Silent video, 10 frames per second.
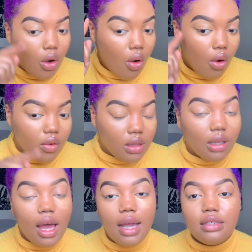over the
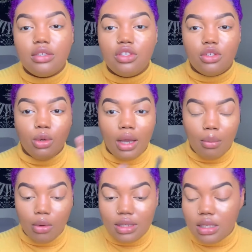lines to just create a
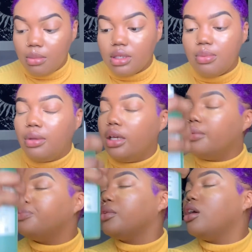more seamless blend.